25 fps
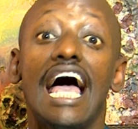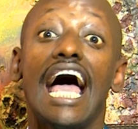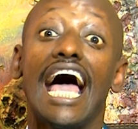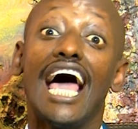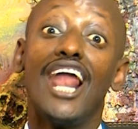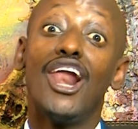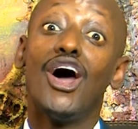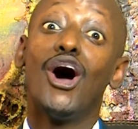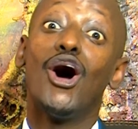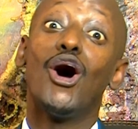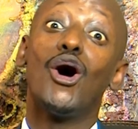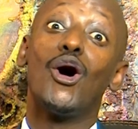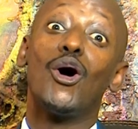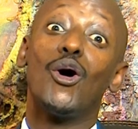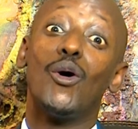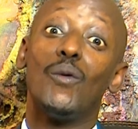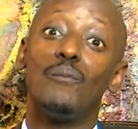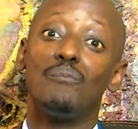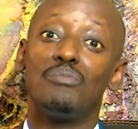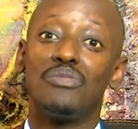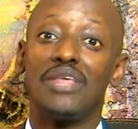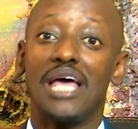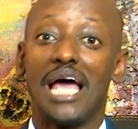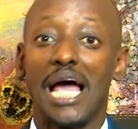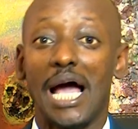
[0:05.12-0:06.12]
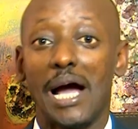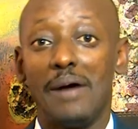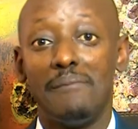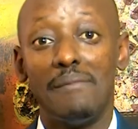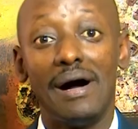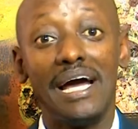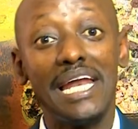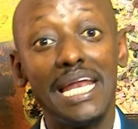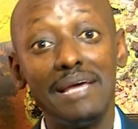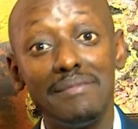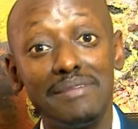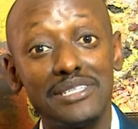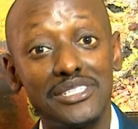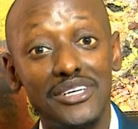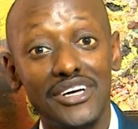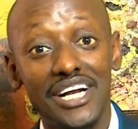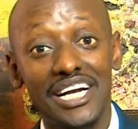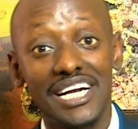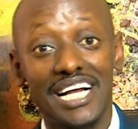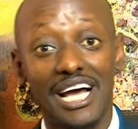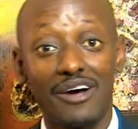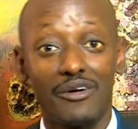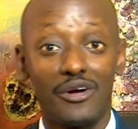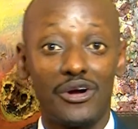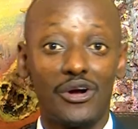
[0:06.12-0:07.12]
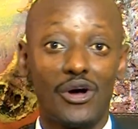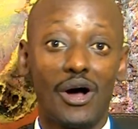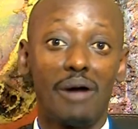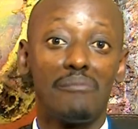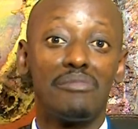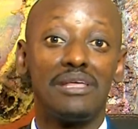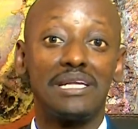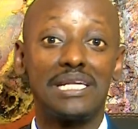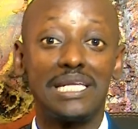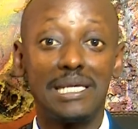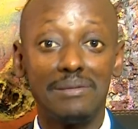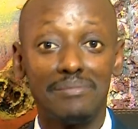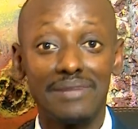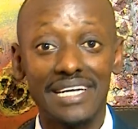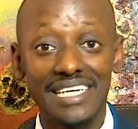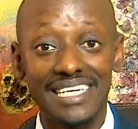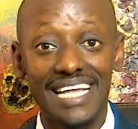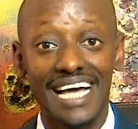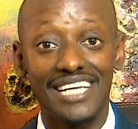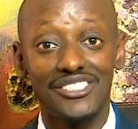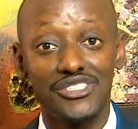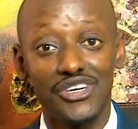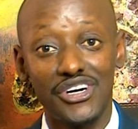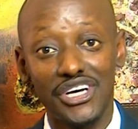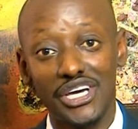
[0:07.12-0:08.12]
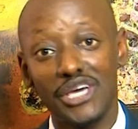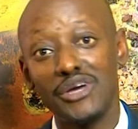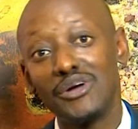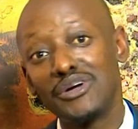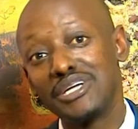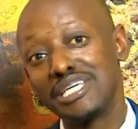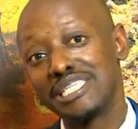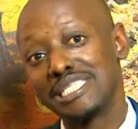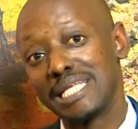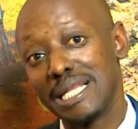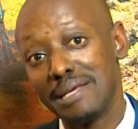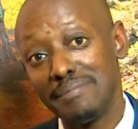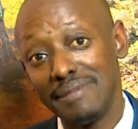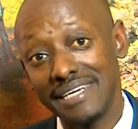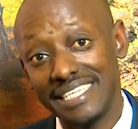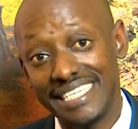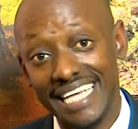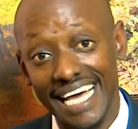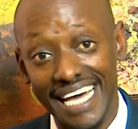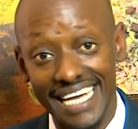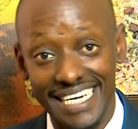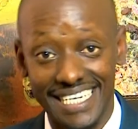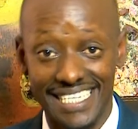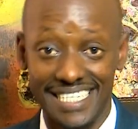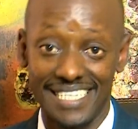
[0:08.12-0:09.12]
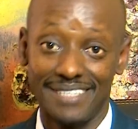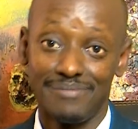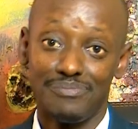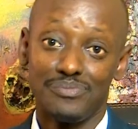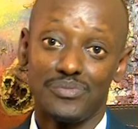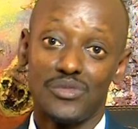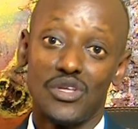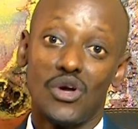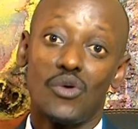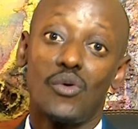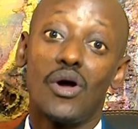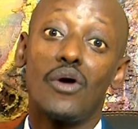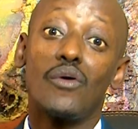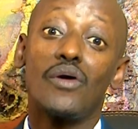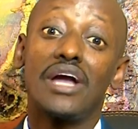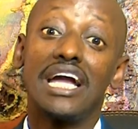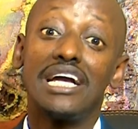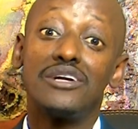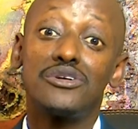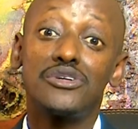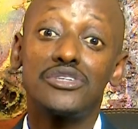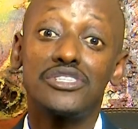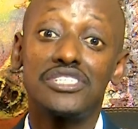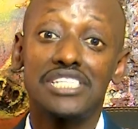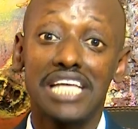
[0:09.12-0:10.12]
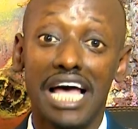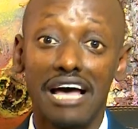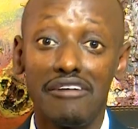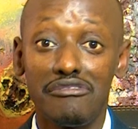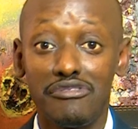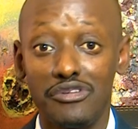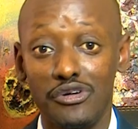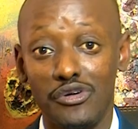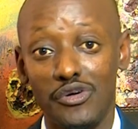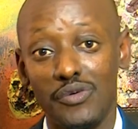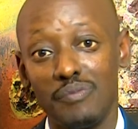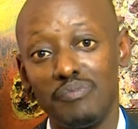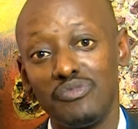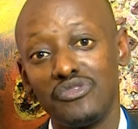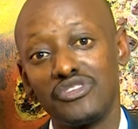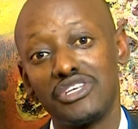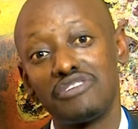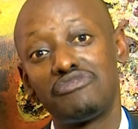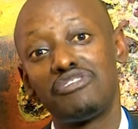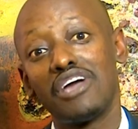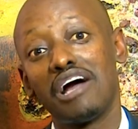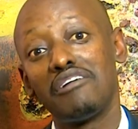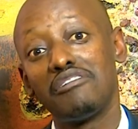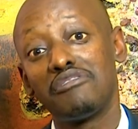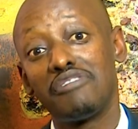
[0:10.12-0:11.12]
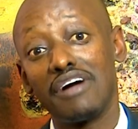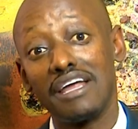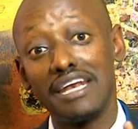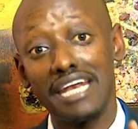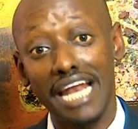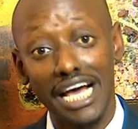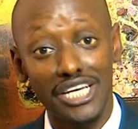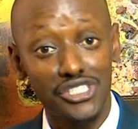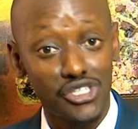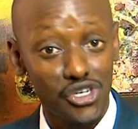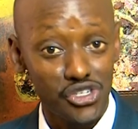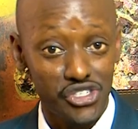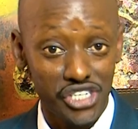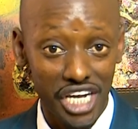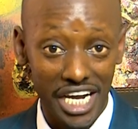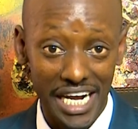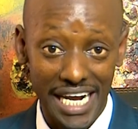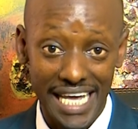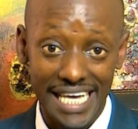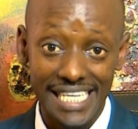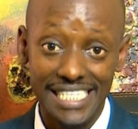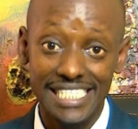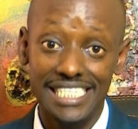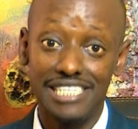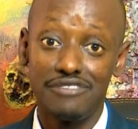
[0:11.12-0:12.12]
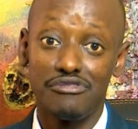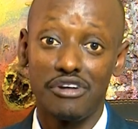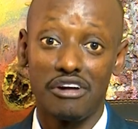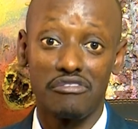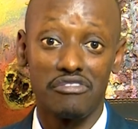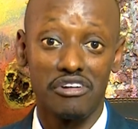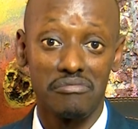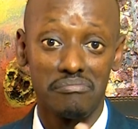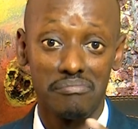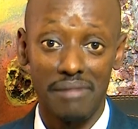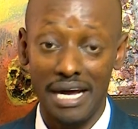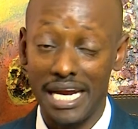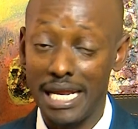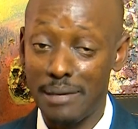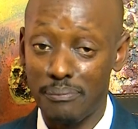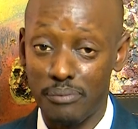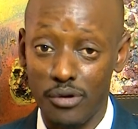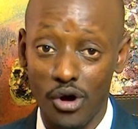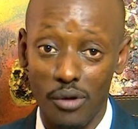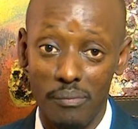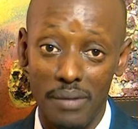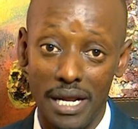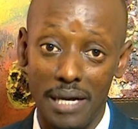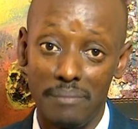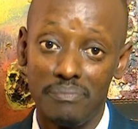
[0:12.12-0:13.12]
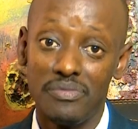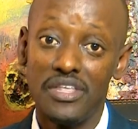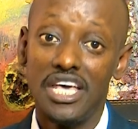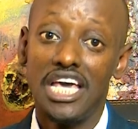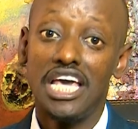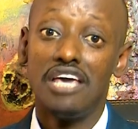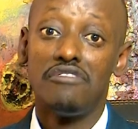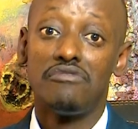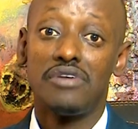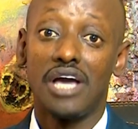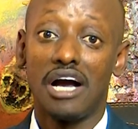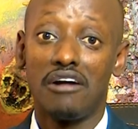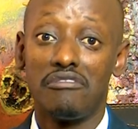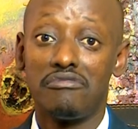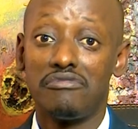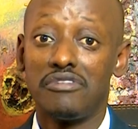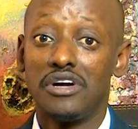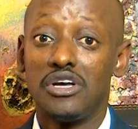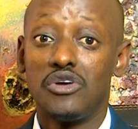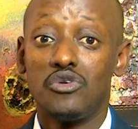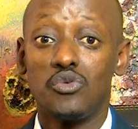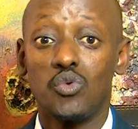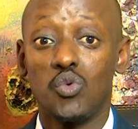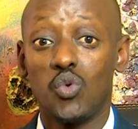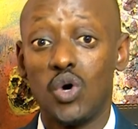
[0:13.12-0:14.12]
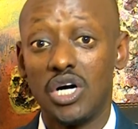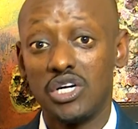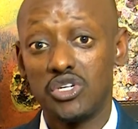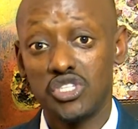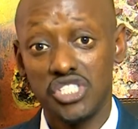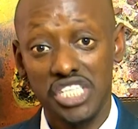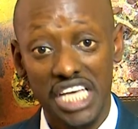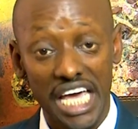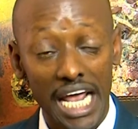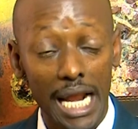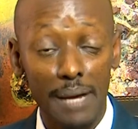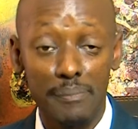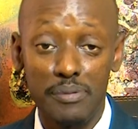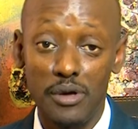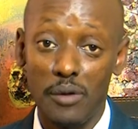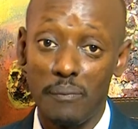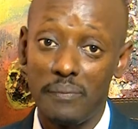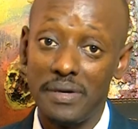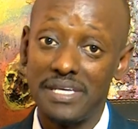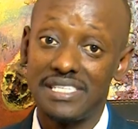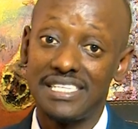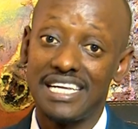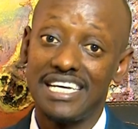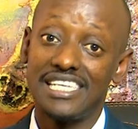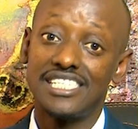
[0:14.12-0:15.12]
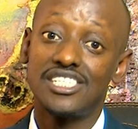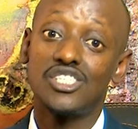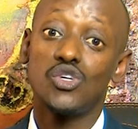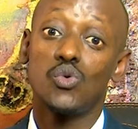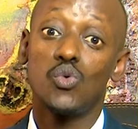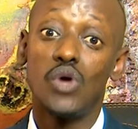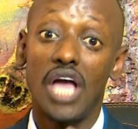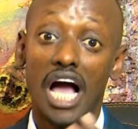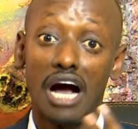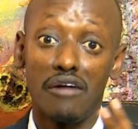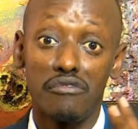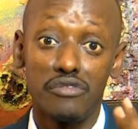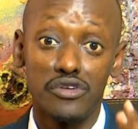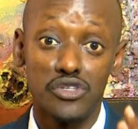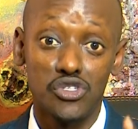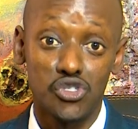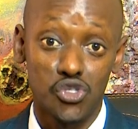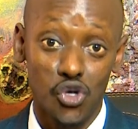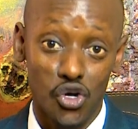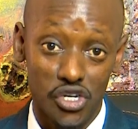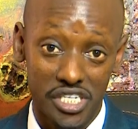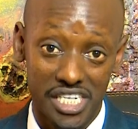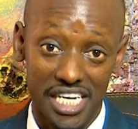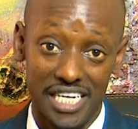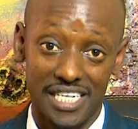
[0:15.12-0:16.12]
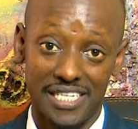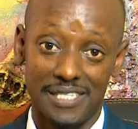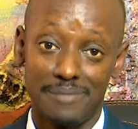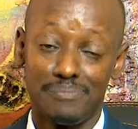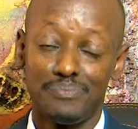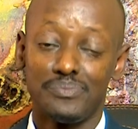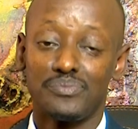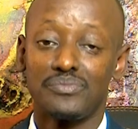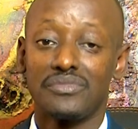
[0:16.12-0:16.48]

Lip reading: Hello, my name is Jenan Kanono. I'm the team leader at Jonaki Holdings Limited, where we get to serve you. So if you have a financial challenge, if you have a money problem, if you want to scale up your business, we have you sorted.